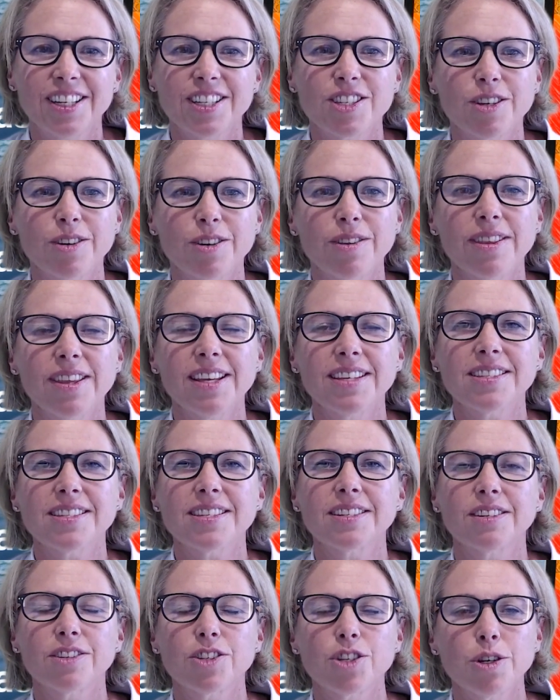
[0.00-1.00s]
So there's
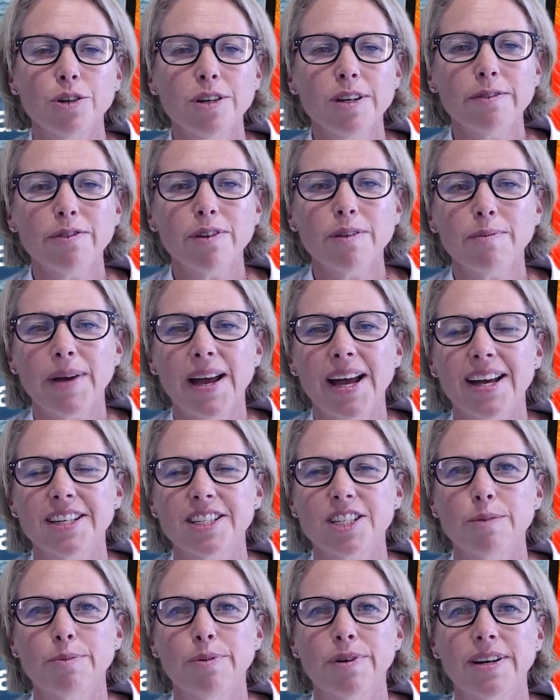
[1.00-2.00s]
2 different parts
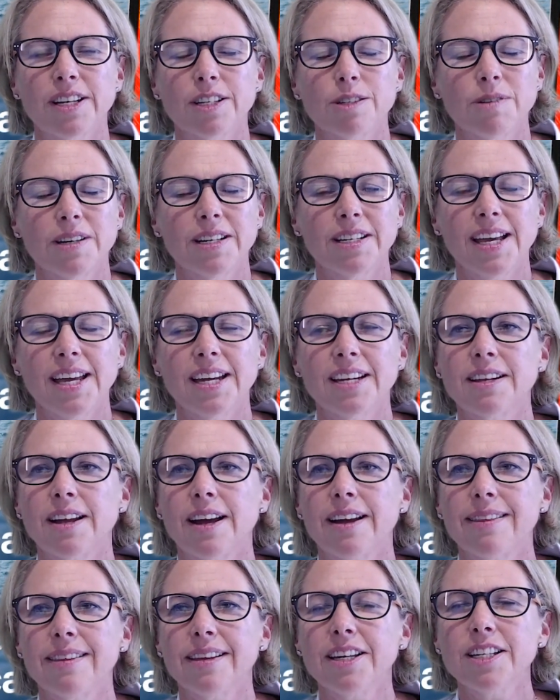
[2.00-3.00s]
to PredictWind, and
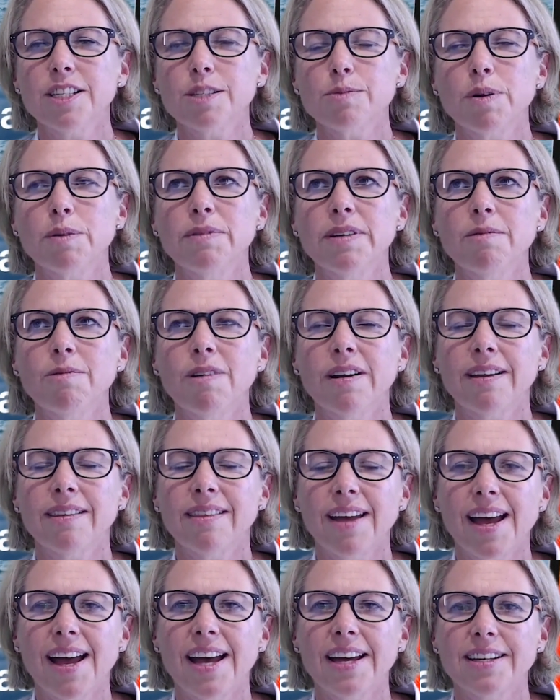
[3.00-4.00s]
I think it's probably one of
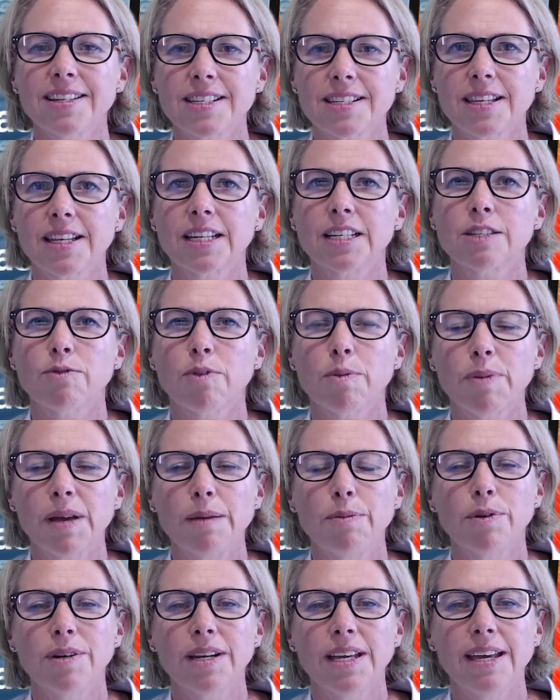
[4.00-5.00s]
the hardest things for
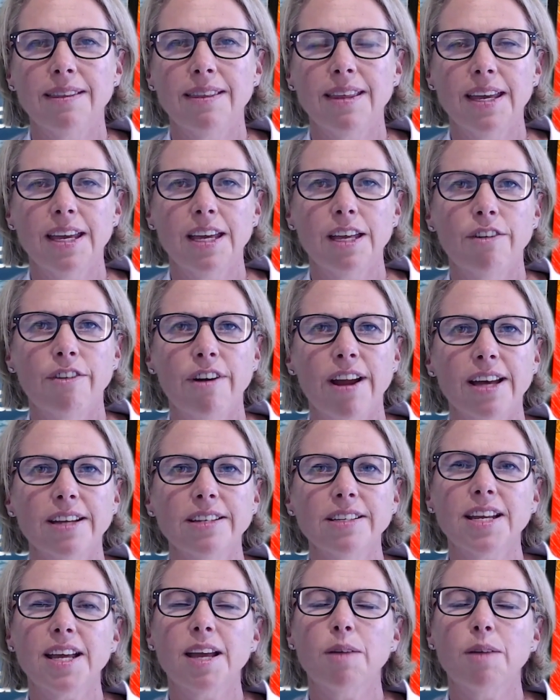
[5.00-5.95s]
people to get their head around,